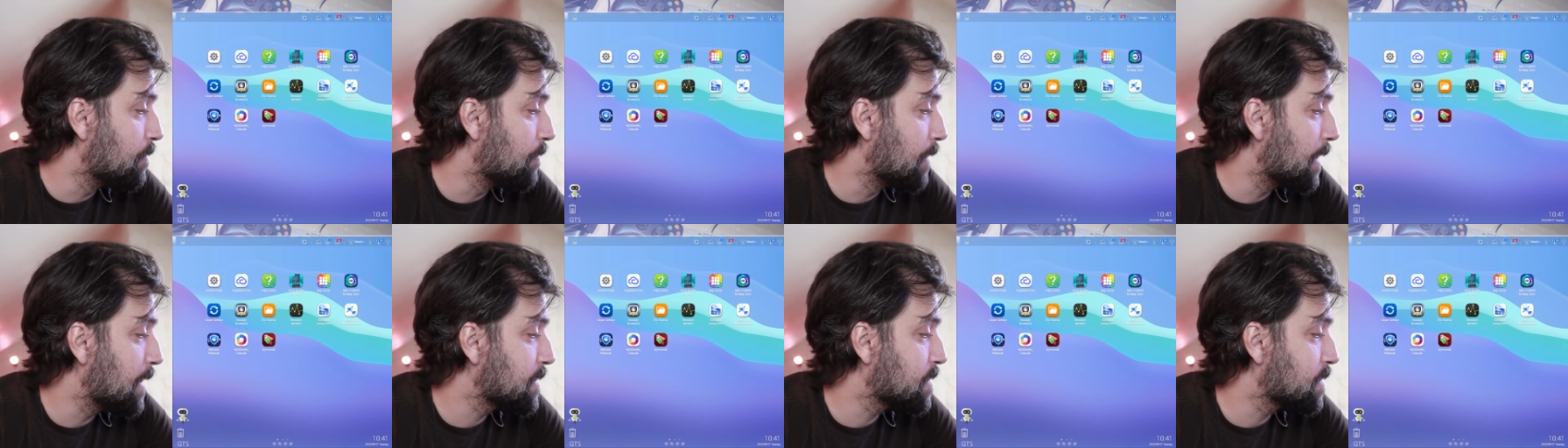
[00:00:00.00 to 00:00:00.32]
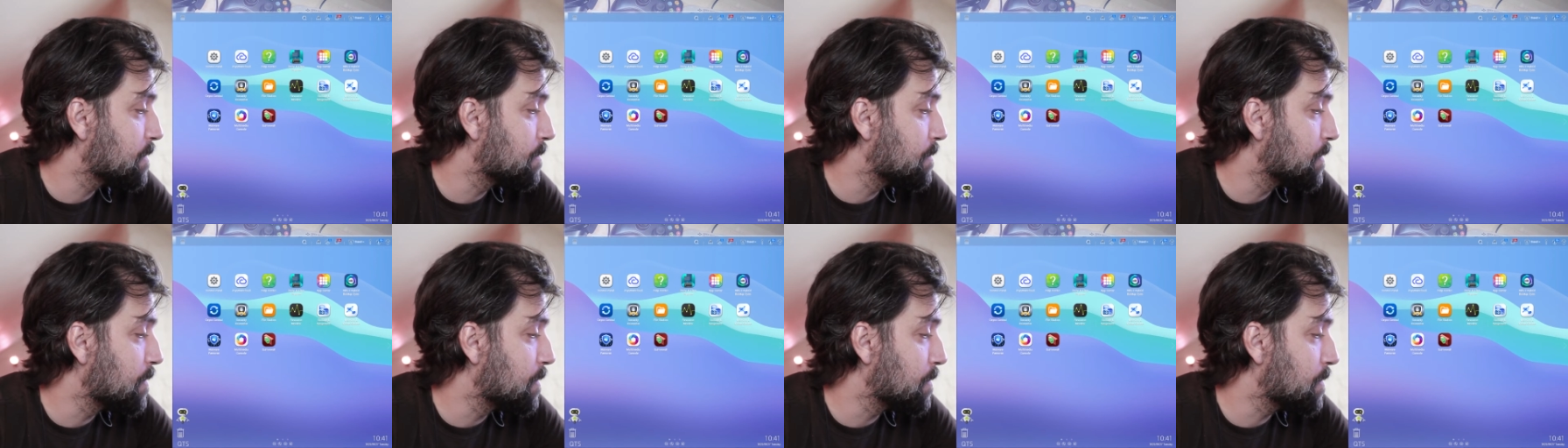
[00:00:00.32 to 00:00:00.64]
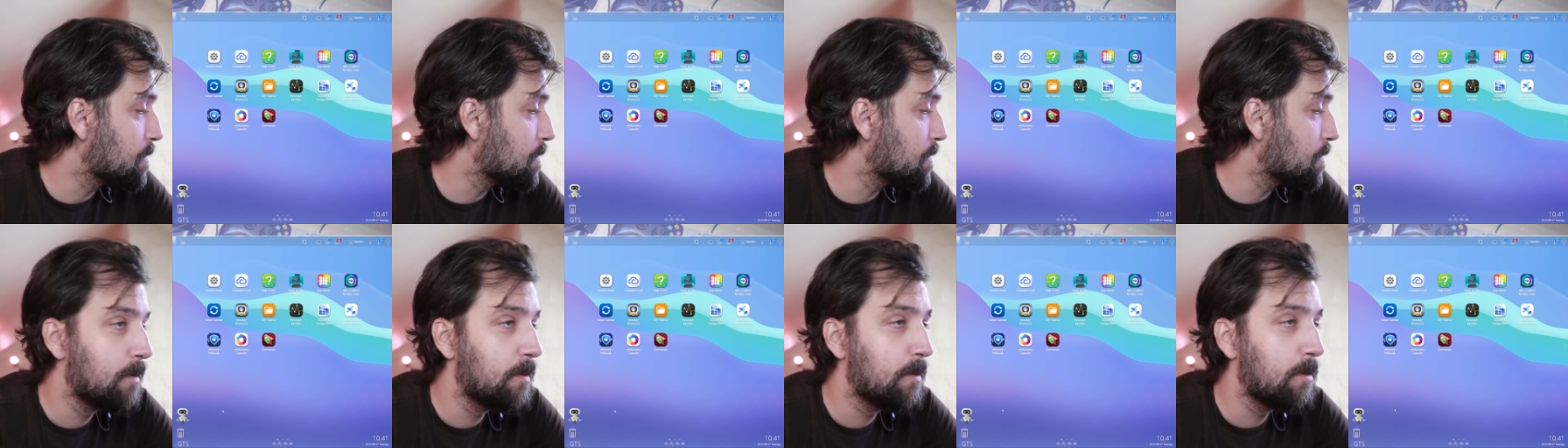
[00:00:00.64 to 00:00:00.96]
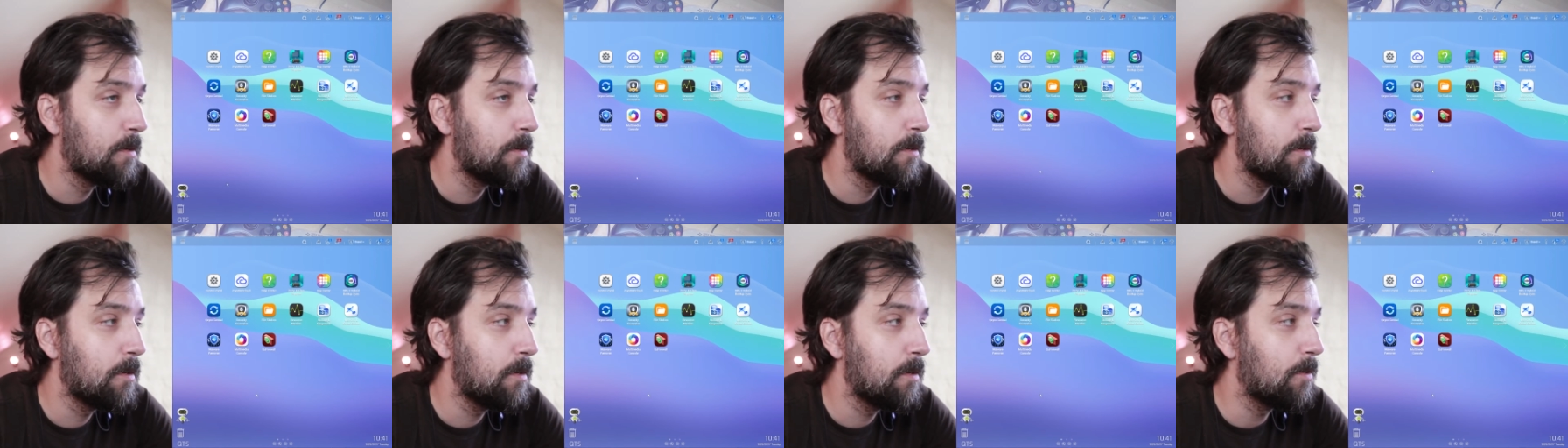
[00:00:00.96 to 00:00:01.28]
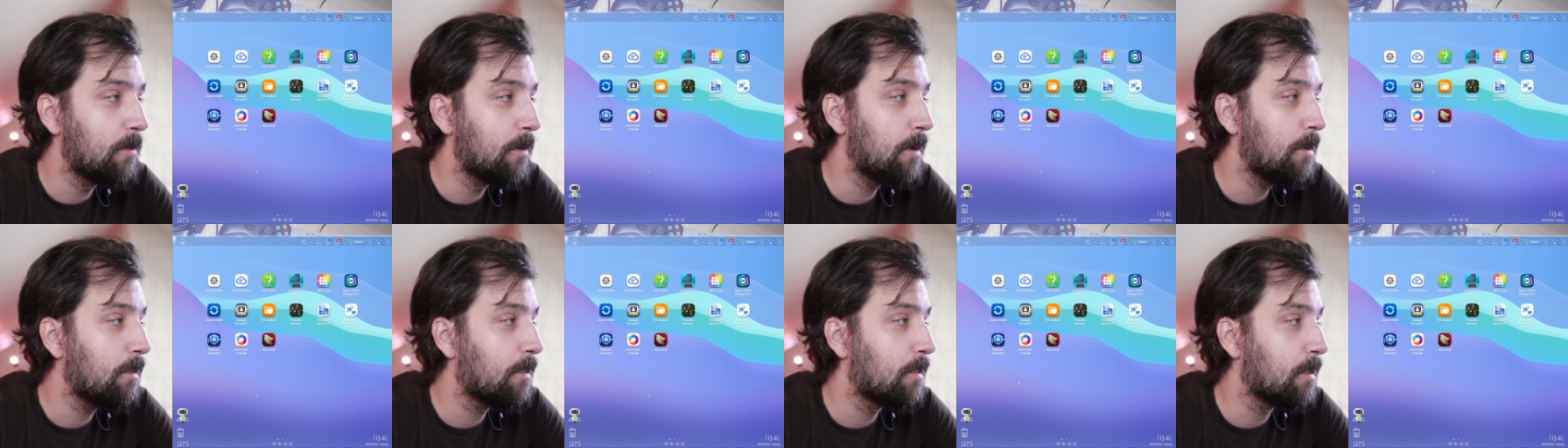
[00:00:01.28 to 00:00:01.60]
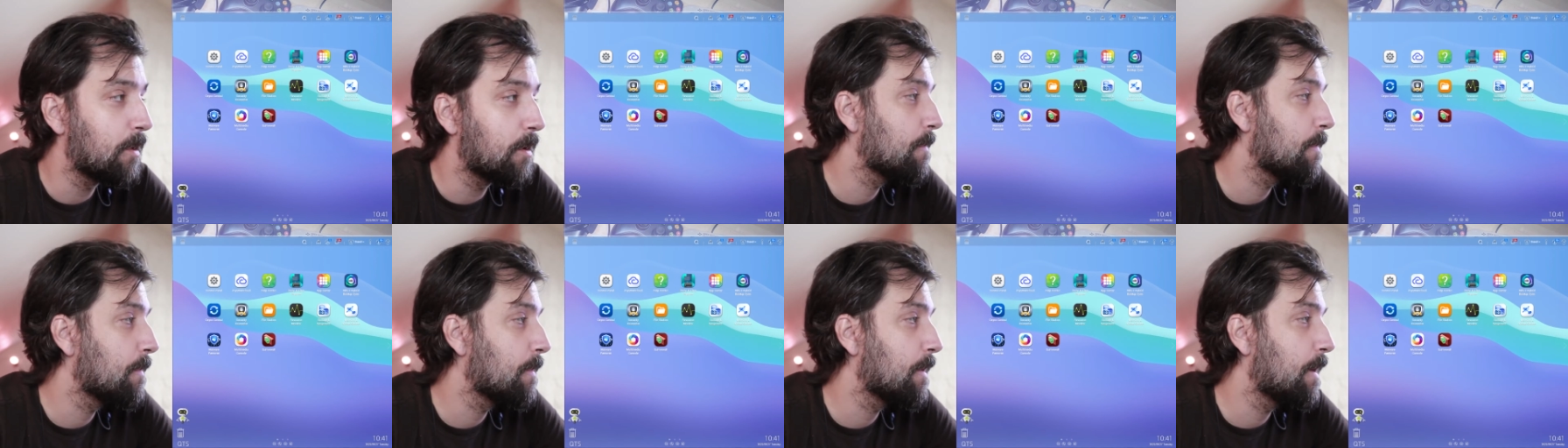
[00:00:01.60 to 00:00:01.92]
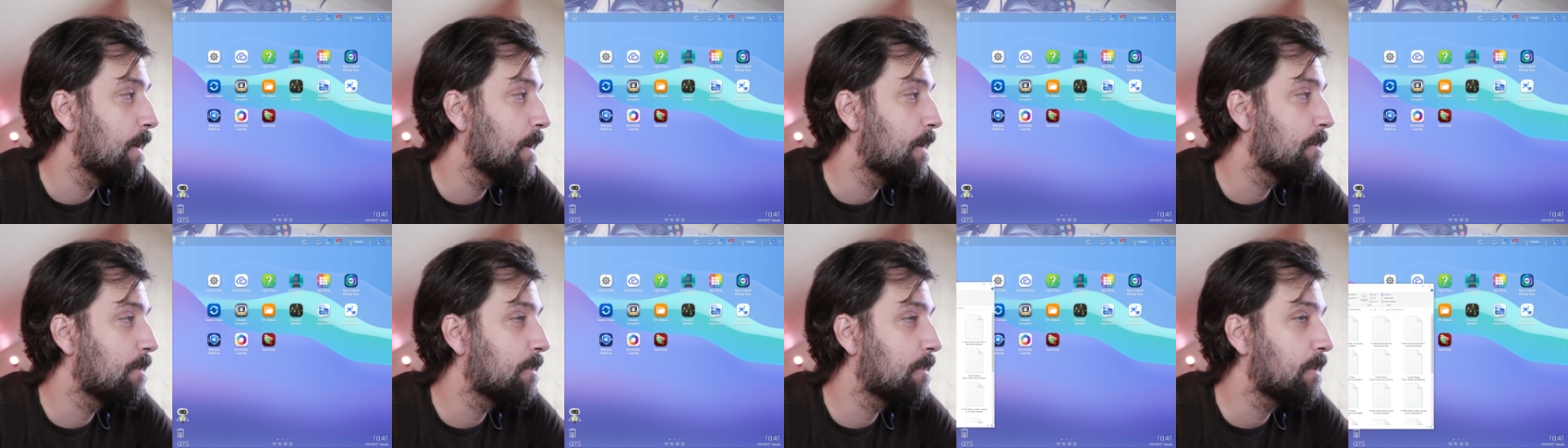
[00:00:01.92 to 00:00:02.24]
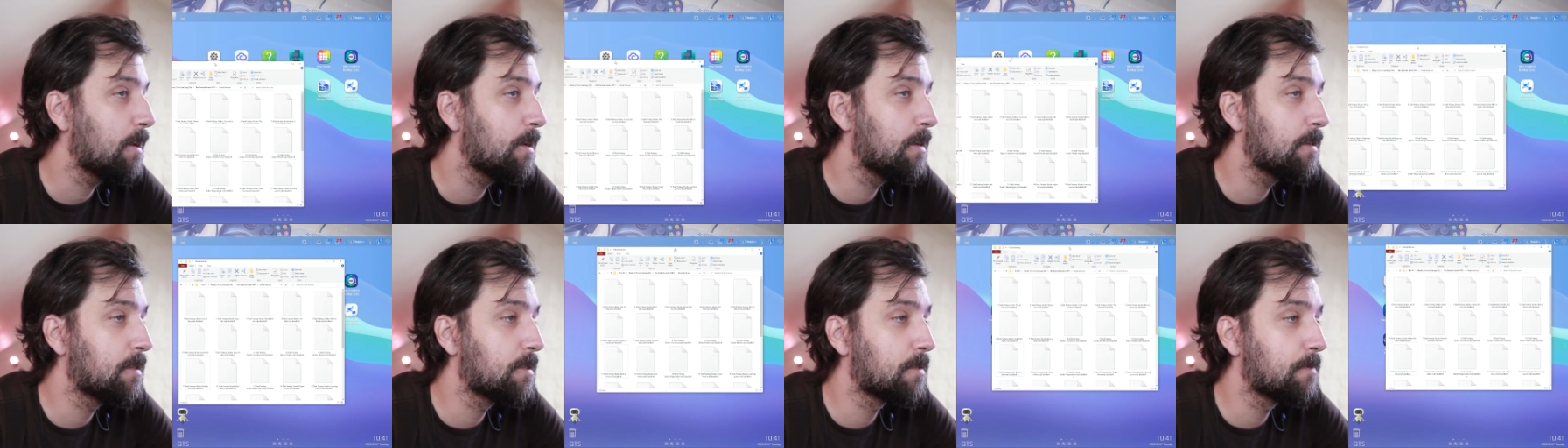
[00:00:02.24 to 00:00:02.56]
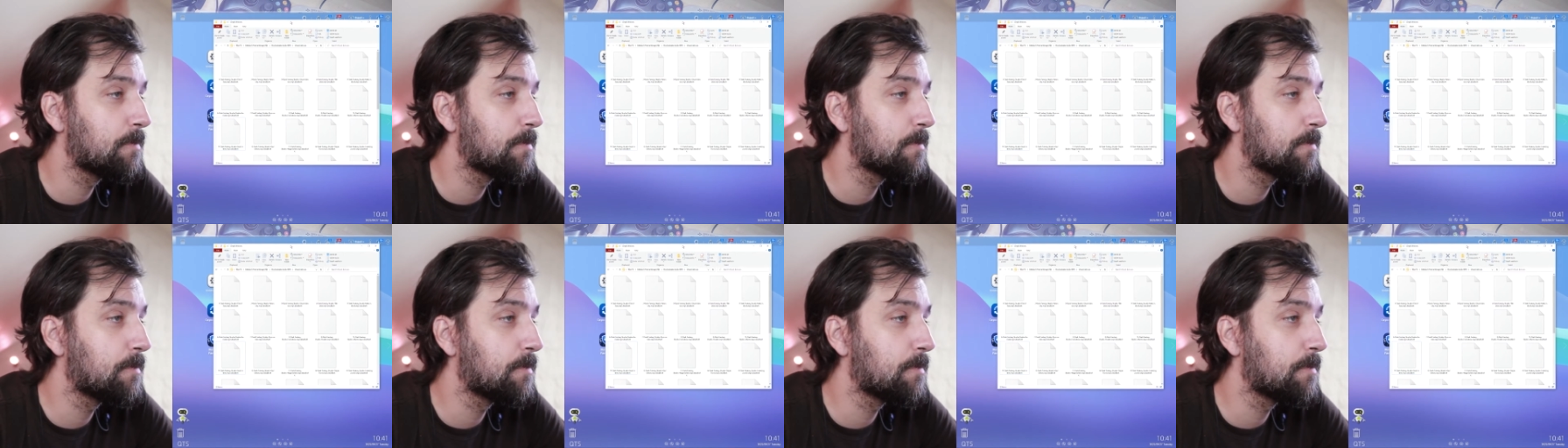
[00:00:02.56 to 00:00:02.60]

ransom notes or anything. And the thing is,